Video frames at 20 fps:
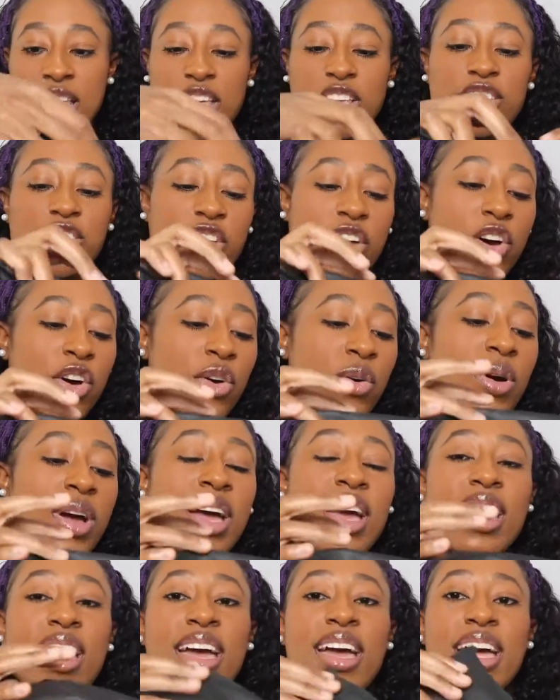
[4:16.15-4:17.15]
So
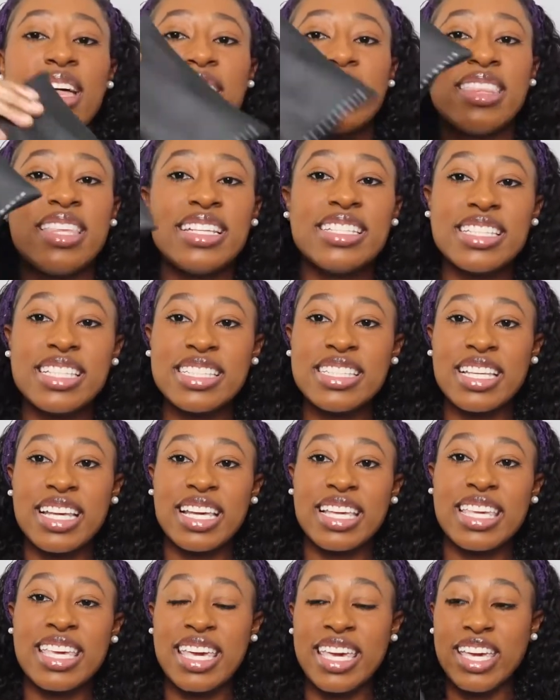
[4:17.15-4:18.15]
this is
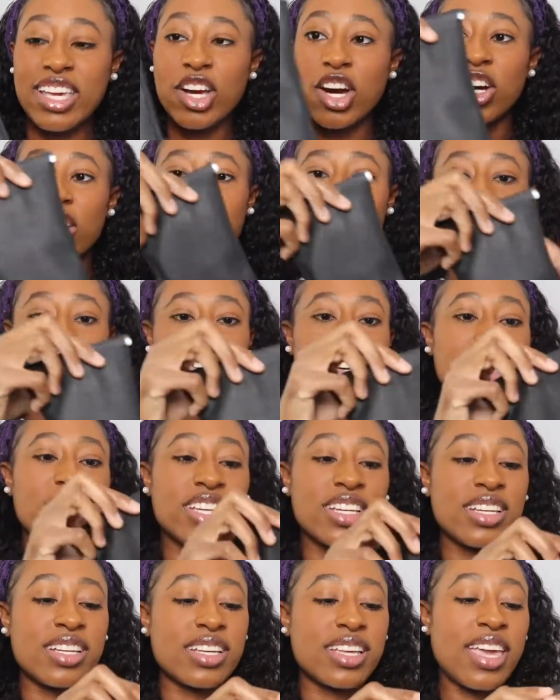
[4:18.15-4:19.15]
a Key
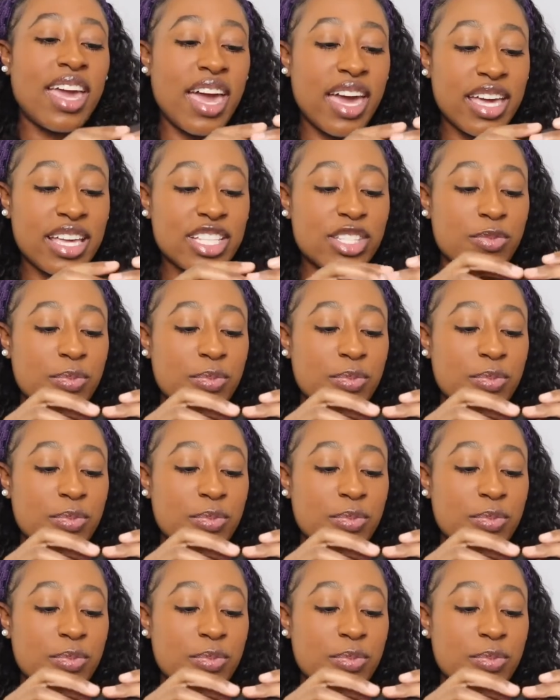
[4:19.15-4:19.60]
Australia case,